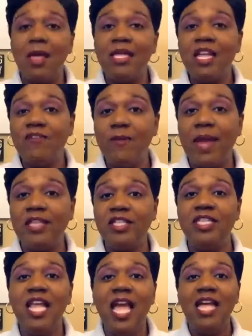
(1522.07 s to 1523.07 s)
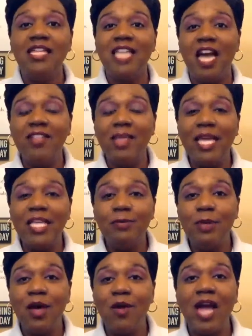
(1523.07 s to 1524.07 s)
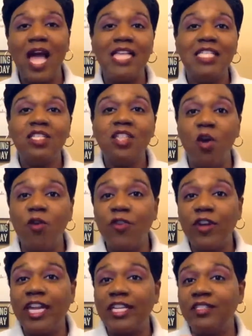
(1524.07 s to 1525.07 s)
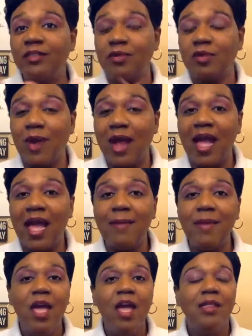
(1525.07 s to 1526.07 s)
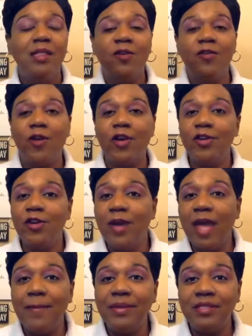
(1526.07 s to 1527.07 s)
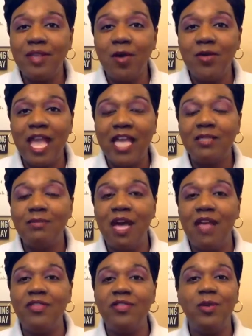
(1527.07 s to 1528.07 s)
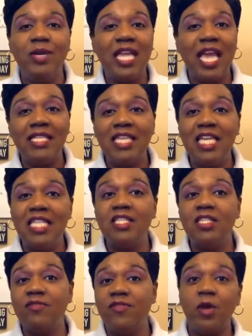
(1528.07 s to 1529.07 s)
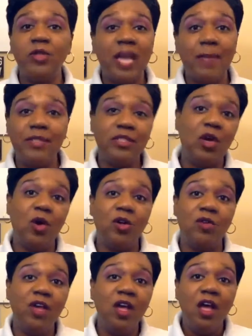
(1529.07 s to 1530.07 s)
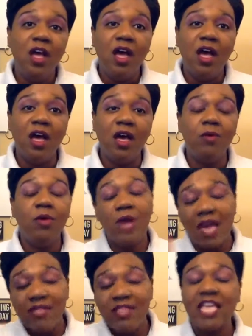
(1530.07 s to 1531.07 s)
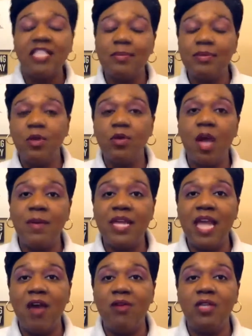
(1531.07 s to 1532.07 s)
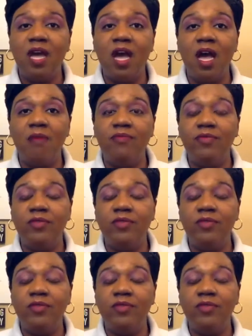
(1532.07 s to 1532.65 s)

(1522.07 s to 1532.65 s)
and information down in the links below, guys. Don't forget to subscribe. Look for a new episode next month, 2018. This is the first episode of. Uh, we'll have the next episode coming out. Um,